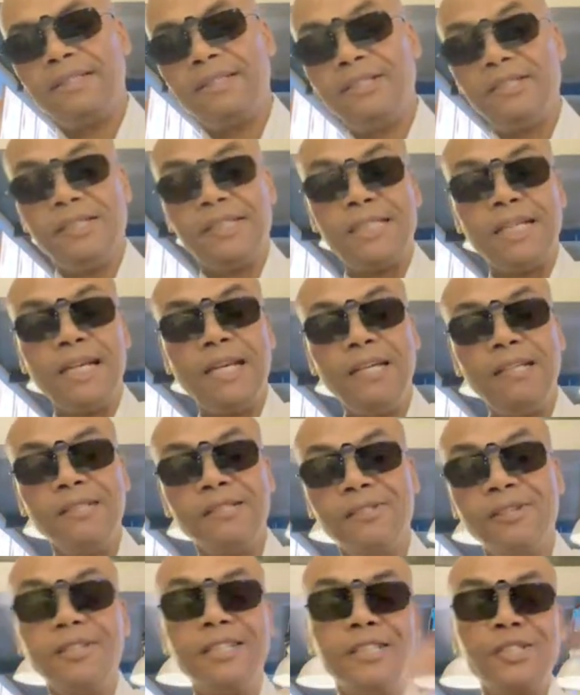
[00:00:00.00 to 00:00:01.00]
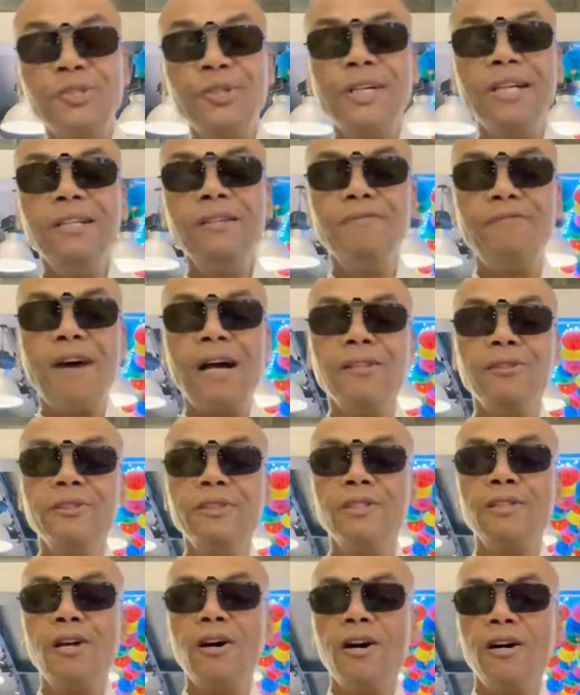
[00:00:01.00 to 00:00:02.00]
Do you see it? So that you couldn't follow
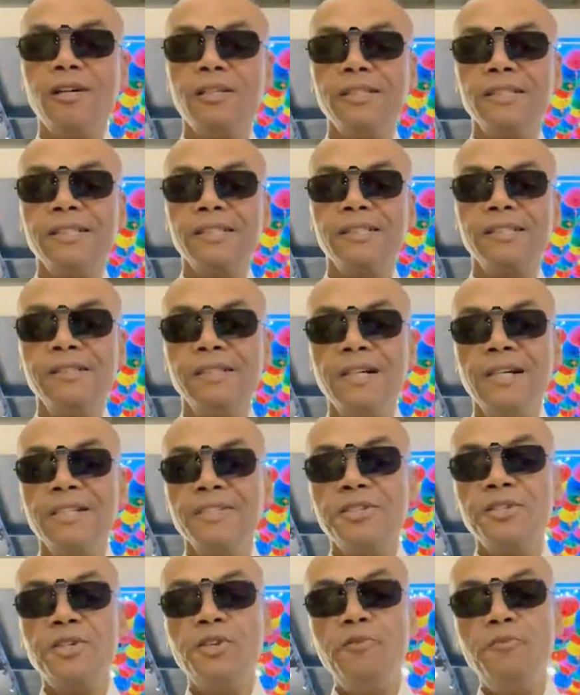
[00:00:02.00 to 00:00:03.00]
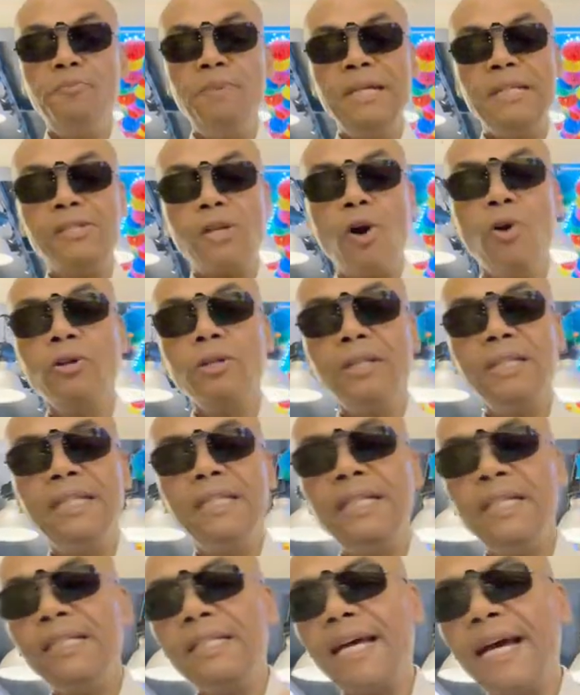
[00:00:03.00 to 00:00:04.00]
the laws. So you'd be totally
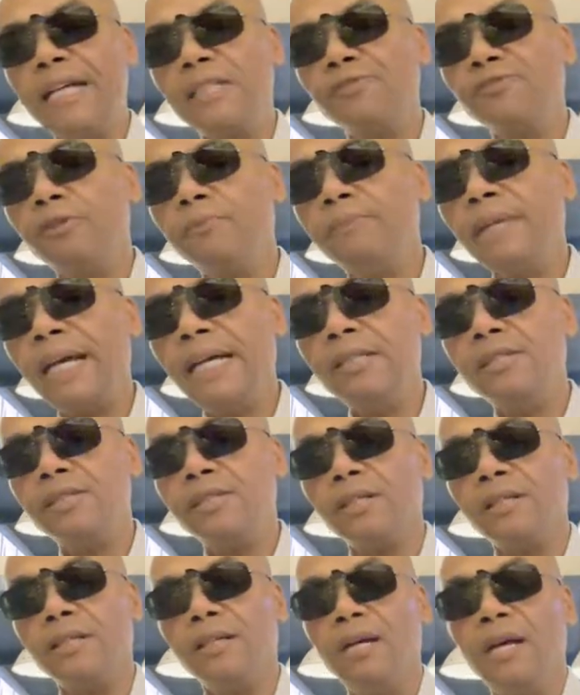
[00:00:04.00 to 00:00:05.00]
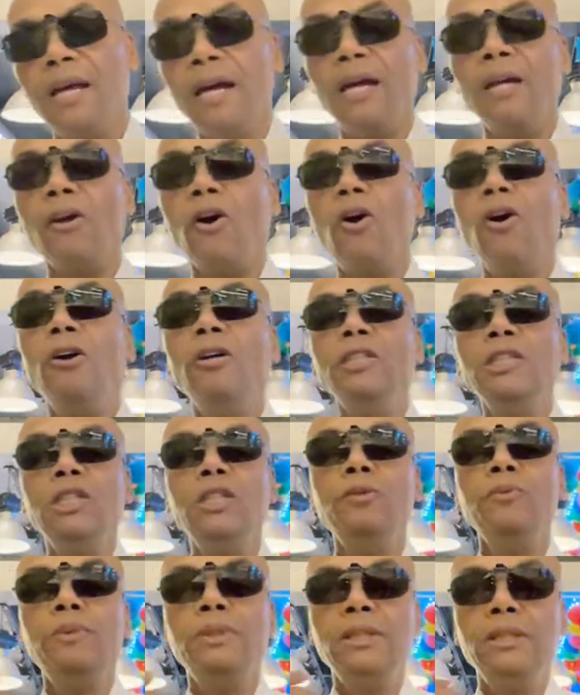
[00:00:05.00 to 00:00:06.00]
detached from nature, and all
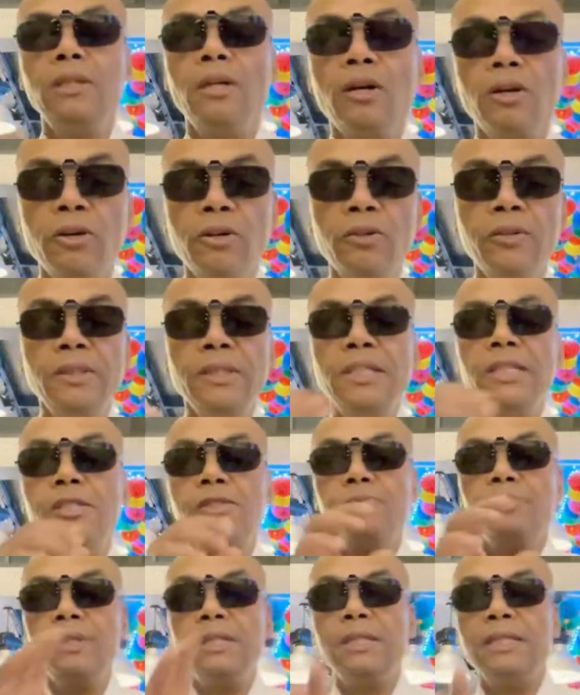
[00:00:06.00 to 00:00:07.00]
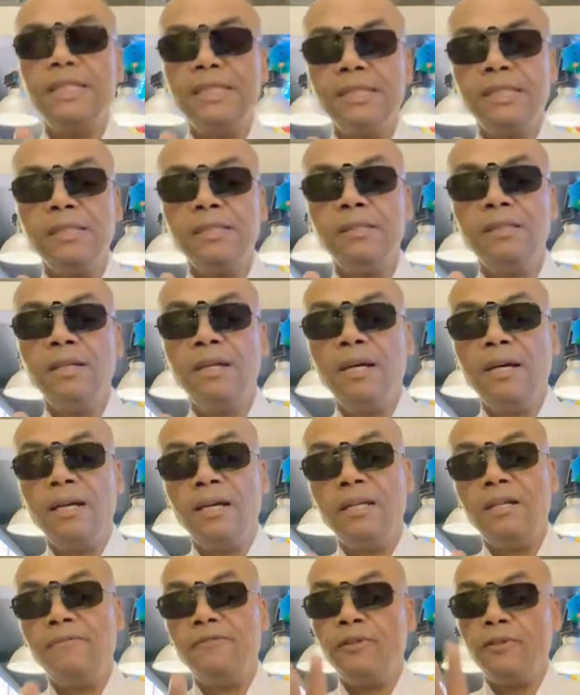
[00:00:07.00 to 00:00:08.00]
you would know is religion.
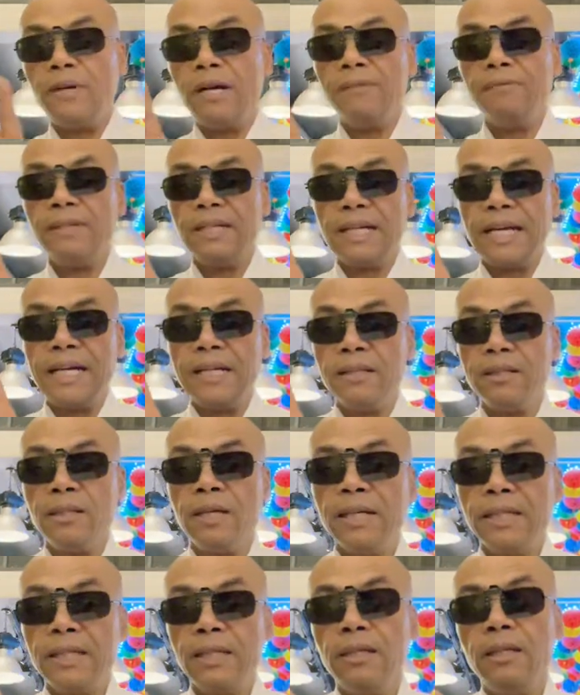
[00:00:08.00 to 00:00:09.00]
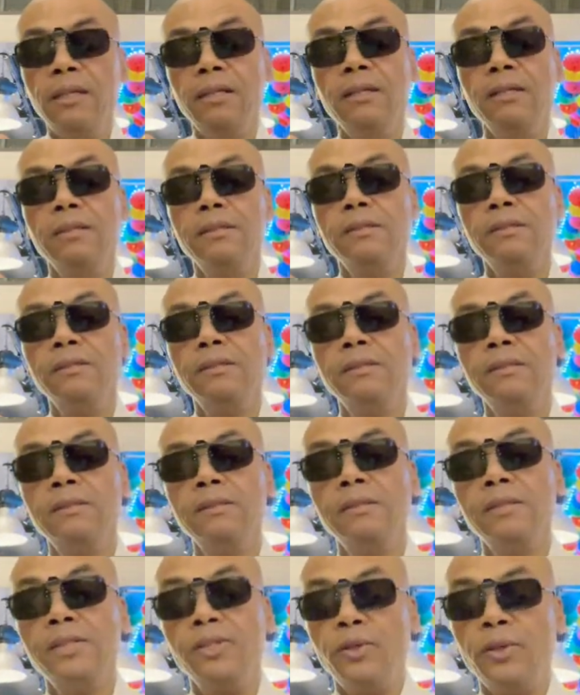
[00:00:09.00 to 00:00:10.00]
And if you ever got lucky,
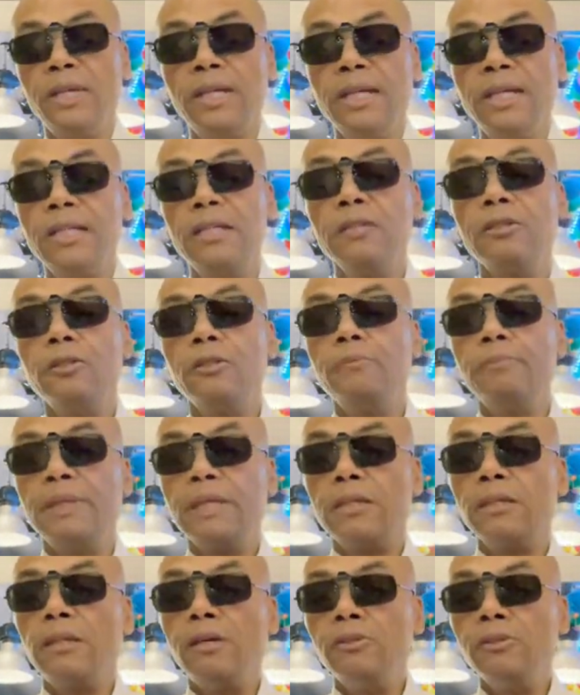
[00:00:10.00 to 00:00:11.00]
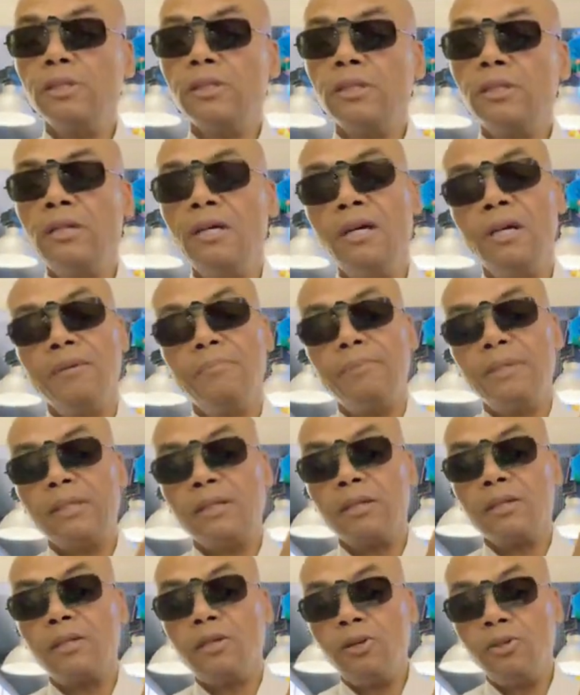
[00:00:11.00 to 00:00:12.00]
you can get a little bit closer, but
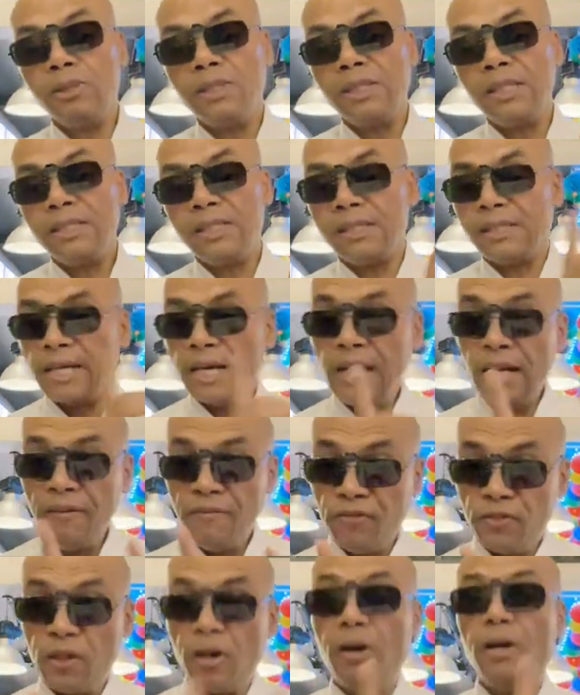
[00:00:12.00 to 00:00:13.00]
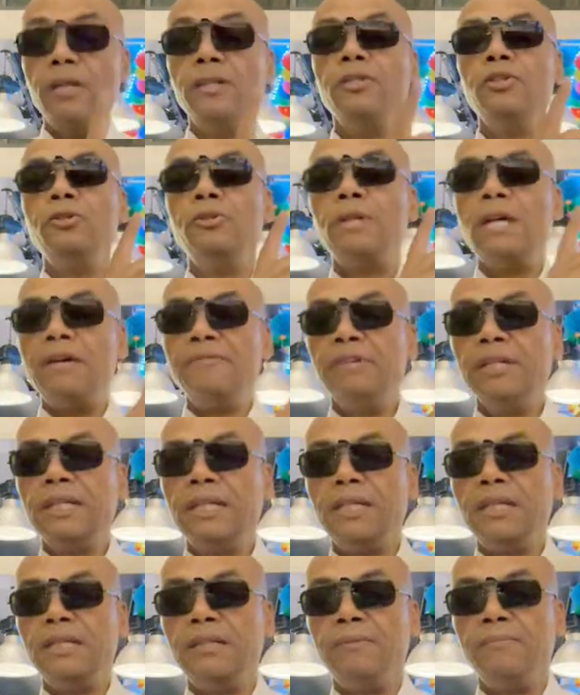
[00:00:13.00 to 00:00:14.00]
the closest they thought you'd ever
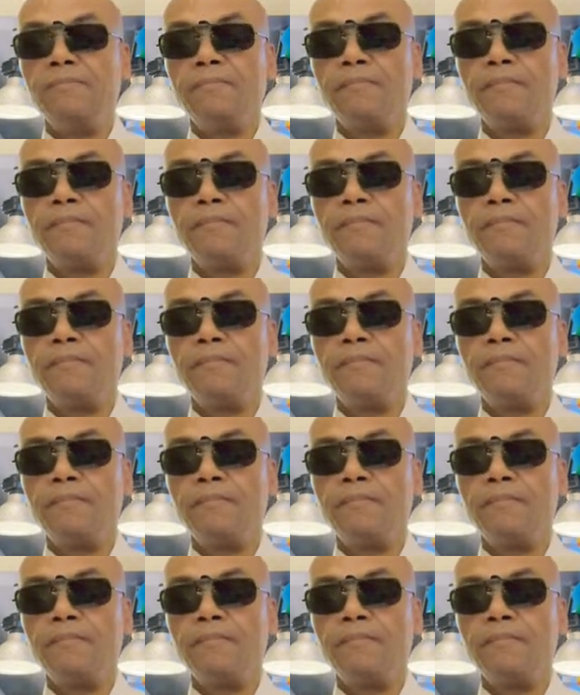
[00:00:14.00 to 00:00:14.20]
get